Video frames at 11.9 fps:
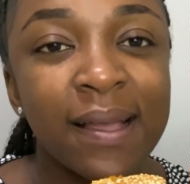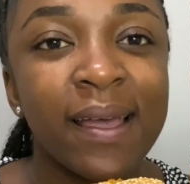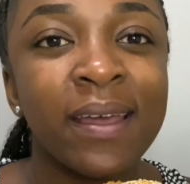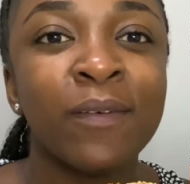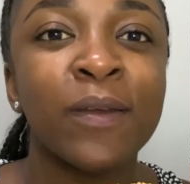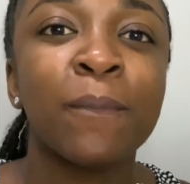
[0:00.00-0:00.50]

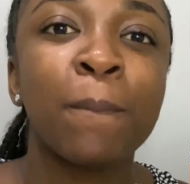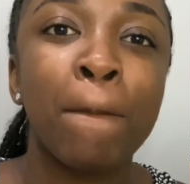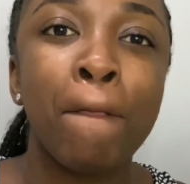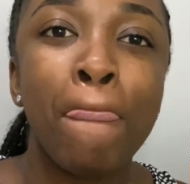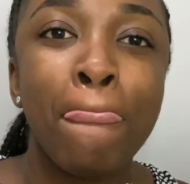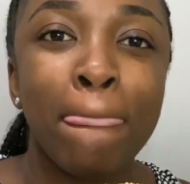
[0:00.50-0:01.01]
Anyway,
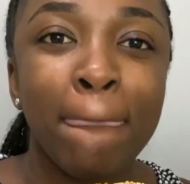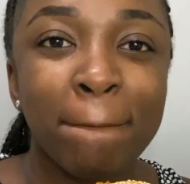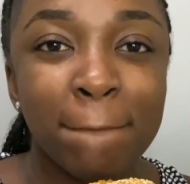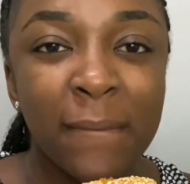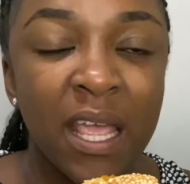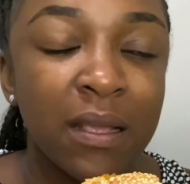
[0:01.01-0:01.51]

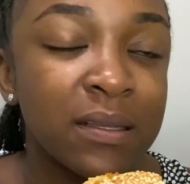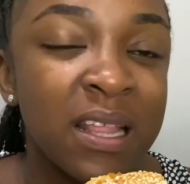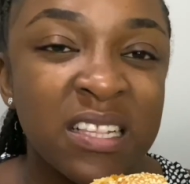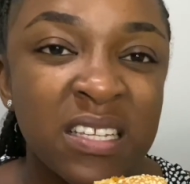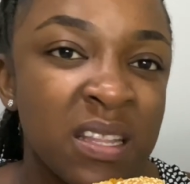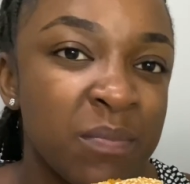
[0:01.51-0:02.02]

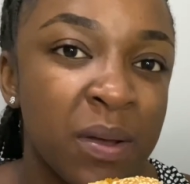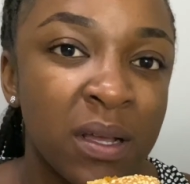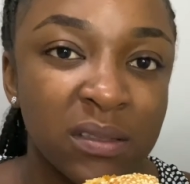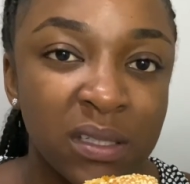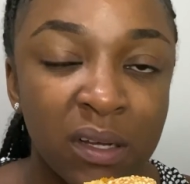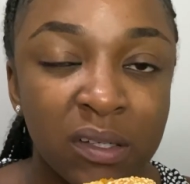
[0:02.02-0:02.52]
that's in the past
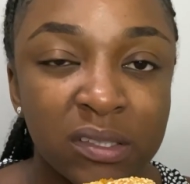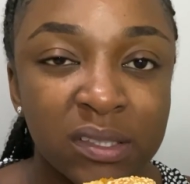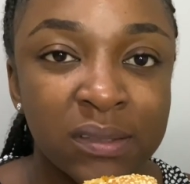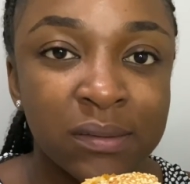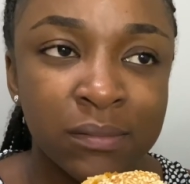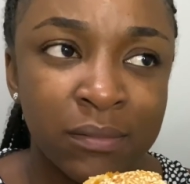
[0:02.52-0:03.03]
now,
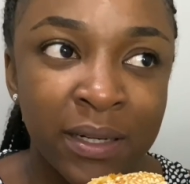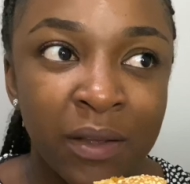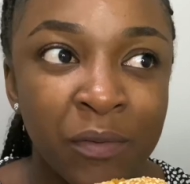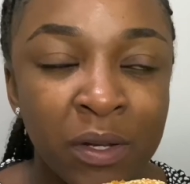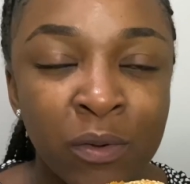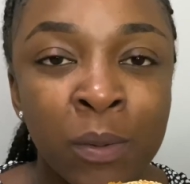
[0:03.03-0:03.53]
so what can
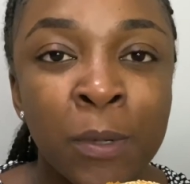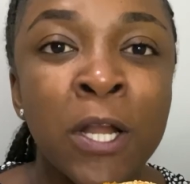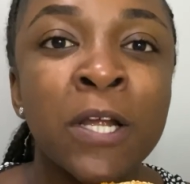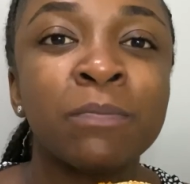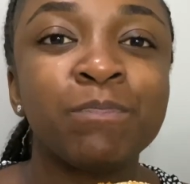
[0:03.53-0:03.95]
we do about it?